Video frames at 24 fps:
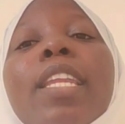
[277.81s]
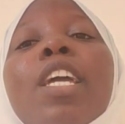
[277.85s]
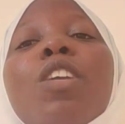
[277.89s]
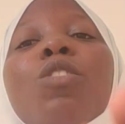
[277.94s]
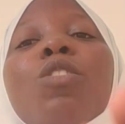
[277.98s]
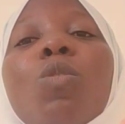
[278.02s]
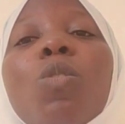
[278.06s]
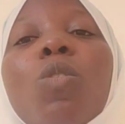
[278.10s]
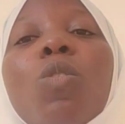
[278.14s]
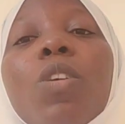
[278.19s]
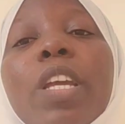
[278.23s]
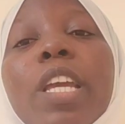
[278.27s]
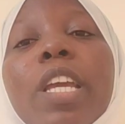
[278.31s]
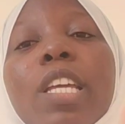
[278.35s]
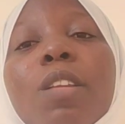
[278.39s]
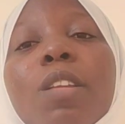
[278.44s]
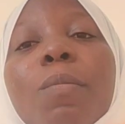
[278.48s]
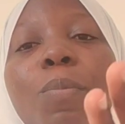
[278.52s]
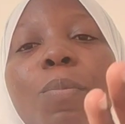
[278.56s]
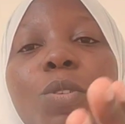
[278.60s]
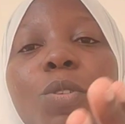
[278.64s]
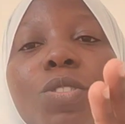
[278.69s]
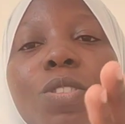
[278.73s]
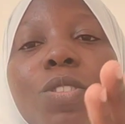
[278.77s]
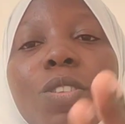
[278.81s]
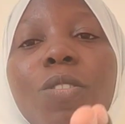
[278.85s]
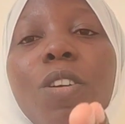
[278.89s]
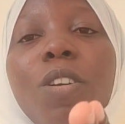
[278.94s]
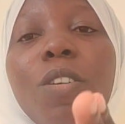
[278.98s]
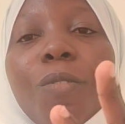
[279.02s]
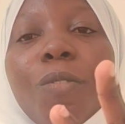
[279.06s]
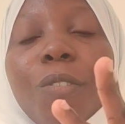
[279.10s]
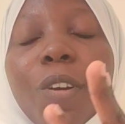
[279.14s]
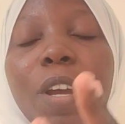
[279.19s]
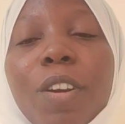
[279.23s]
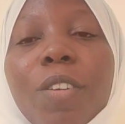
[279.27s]
then you locate the
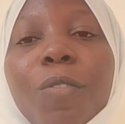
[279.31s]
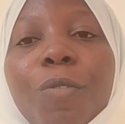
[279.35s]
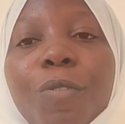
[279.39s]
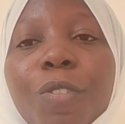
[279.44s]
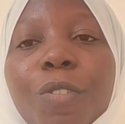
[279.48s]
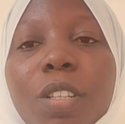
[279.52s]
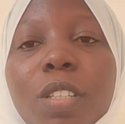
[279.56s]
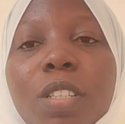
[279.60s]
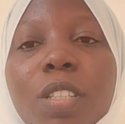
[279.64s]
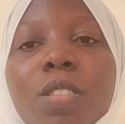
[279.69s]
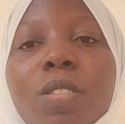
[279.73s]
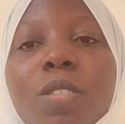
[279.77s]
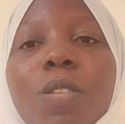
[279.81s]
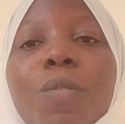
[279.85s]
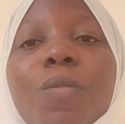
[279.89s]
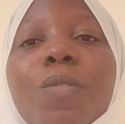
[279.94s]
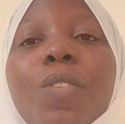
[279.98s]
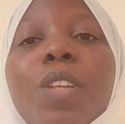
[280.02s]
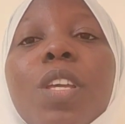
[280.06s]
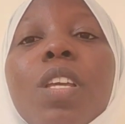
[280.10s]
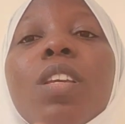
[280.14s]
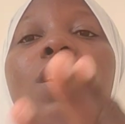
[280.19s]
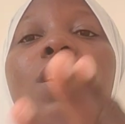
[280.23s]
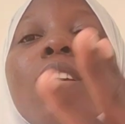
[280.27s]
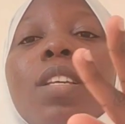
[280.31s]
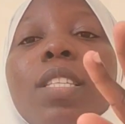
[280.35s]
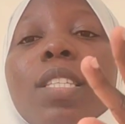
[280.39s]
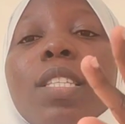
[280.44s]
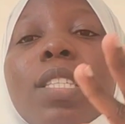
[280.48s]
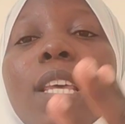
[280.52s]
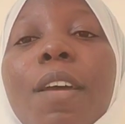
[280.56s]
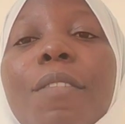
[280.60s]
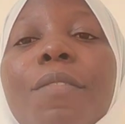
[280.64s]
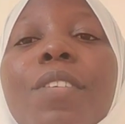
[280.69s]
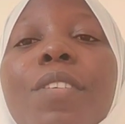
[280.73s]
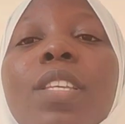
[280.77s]
posterior furnace of the
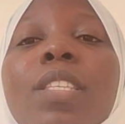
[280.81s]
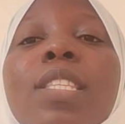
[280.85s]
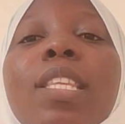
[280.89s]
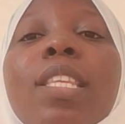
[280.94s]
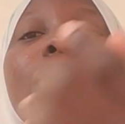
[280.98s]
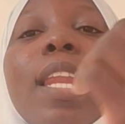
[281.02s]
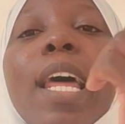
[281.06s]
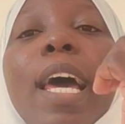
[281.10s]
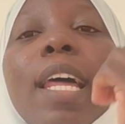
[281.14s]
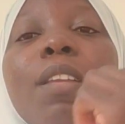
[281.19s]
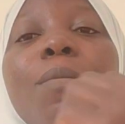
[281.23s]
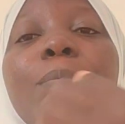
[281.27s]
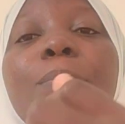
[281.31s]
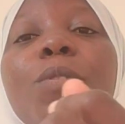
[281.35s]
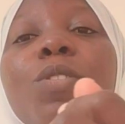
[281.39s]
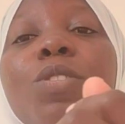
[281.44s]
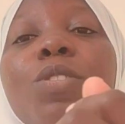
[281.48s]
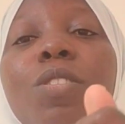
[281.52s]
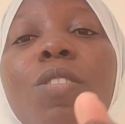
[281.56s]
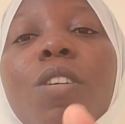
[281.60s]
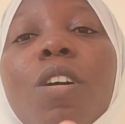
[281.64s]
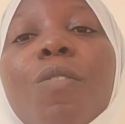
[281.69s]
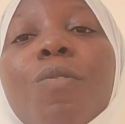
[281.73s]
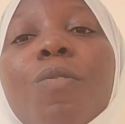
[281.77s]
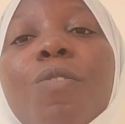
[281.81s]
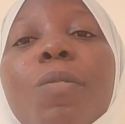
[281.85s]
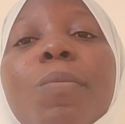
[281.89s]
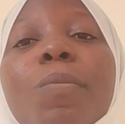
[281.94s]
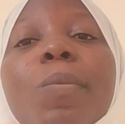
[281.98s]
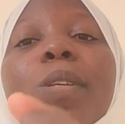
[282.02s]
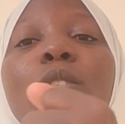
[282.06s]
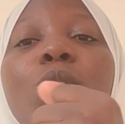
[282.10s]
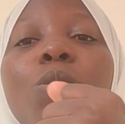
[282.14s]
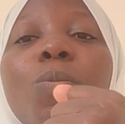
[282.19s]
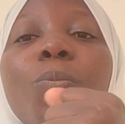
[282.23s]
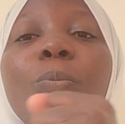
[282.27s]
cervix, and at the posterior
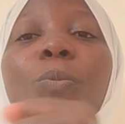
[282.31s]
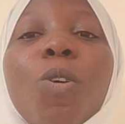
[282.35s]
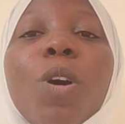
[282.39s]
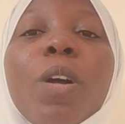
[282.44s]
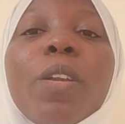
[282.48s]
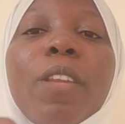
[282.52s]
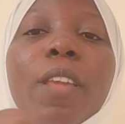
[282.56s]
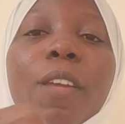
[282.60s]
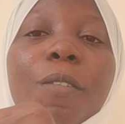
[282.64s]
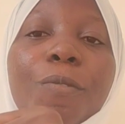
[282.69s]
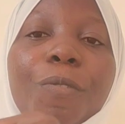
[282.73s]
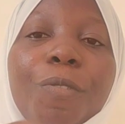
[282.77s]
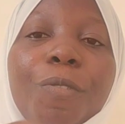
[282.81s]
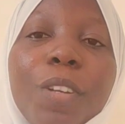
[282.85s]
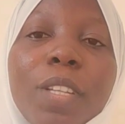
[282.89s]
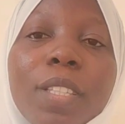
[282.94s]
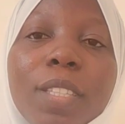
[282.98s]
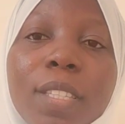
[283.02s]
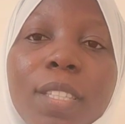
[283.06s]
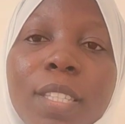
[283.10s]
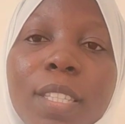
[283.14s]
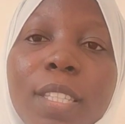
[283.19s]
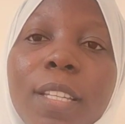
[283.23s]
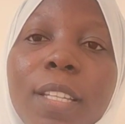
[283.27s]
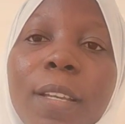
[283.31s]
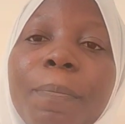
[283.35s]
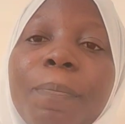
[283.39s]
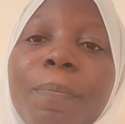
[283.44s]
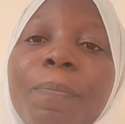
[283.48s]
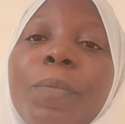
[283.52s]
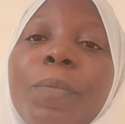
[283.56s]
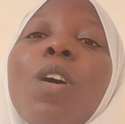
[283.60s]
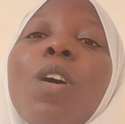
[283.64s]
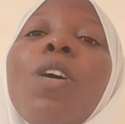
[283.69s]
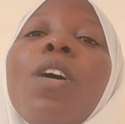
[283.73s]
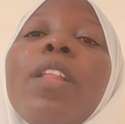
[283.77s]
furnace you form a fist
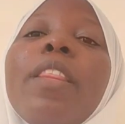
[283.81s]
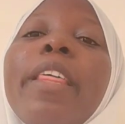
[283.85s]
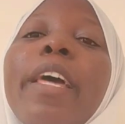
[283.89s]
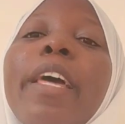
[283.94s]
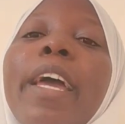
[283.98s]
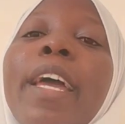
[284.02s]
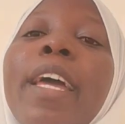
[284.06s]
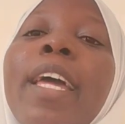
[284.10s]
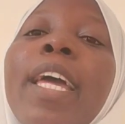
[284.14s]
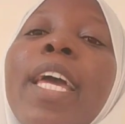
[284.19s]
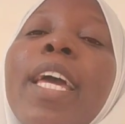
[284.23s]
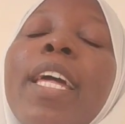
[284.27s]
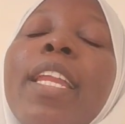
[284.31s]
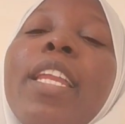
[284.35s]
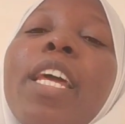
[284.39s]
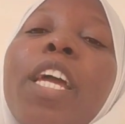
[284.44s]
there,